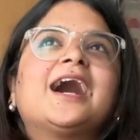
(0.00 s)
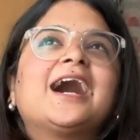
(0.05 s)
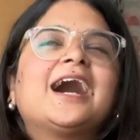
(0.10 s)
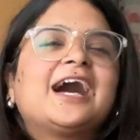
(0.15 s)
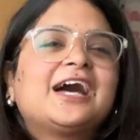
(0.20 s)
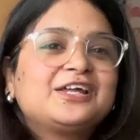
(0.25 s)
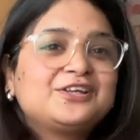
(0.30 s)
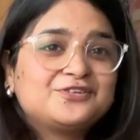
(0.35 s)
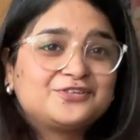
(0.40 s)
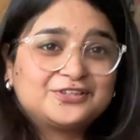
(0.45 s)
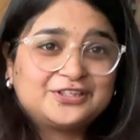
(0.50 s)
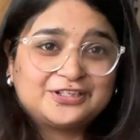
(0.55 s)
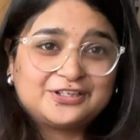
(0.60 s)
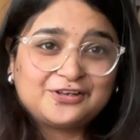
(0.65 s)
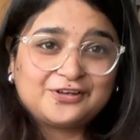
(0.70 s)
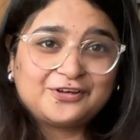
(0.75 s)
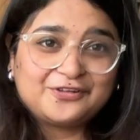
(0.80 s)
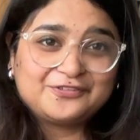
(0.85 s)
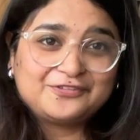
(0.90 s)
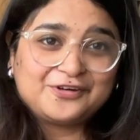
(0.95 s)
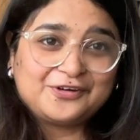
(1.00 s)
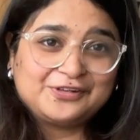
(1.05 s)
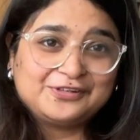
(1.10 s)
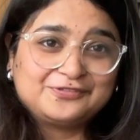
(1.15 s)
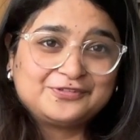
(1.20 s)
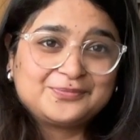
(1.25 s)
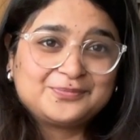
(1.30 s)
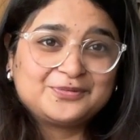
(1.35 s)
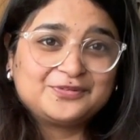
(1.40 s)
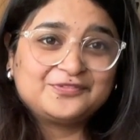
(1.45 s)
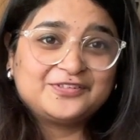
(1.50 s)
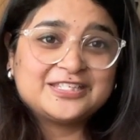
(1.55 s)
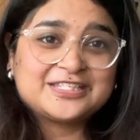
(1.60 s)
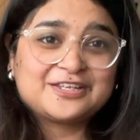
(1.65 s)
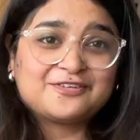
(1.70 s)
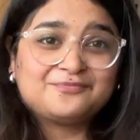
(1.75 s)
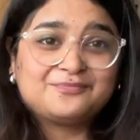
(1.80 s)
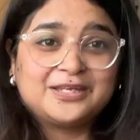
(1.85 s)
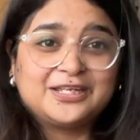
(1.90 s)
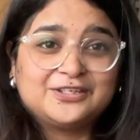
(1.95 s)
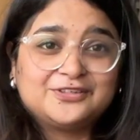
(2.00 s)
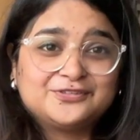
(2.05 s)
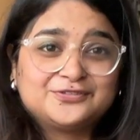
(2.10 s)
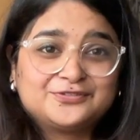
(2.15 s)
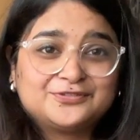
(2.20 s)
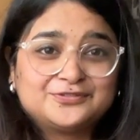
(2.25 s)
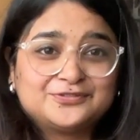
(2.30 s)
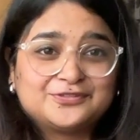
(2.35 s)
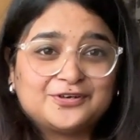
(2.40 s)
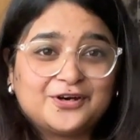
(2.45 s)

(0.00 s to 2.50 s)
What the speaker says: I know that a lot of Hollywood movies have made you